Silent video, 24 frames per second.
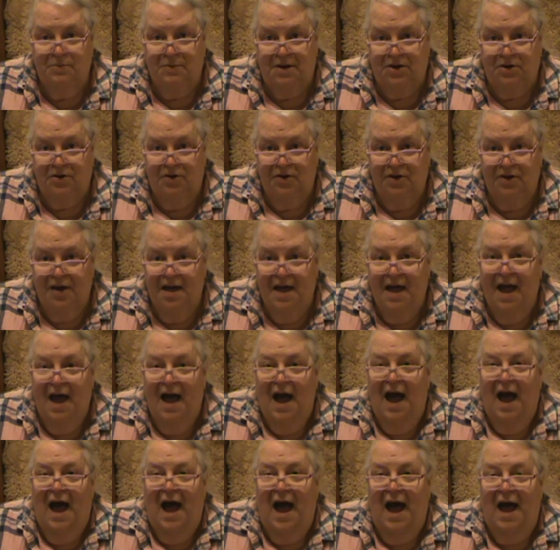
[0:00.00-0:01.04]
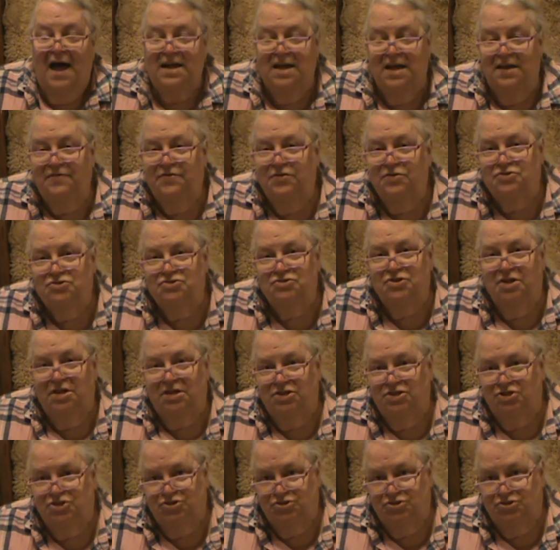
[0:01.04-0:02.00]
reader, and if you do not